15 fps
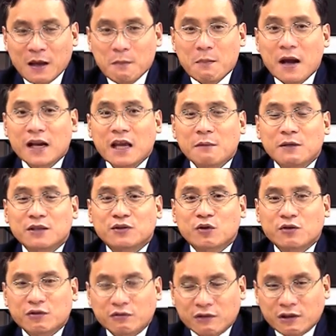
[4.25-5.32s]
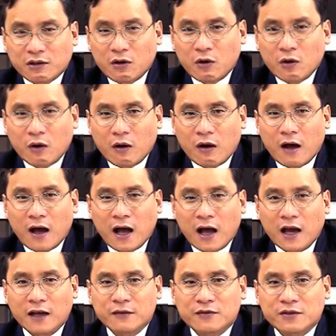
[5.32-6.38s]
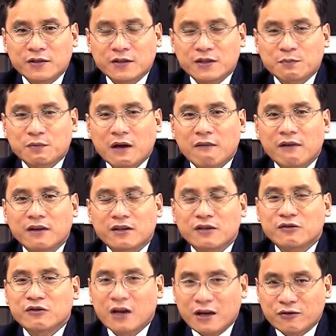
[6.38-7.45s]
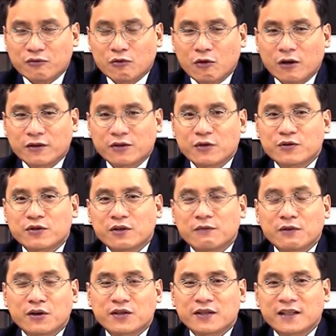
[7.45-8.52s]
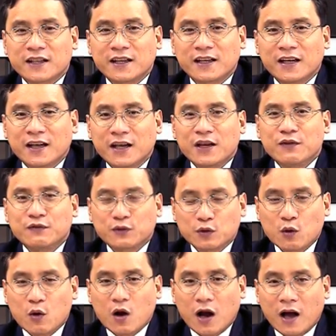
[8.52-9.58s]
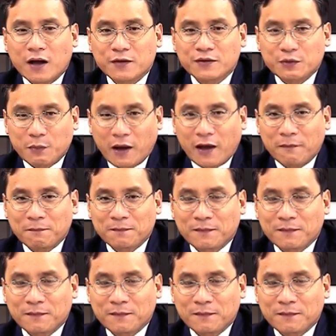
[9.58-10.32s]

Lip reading: My name is Toshiyuki Kono. I teach private international law at Kyushu University in Fukuoka, Japan.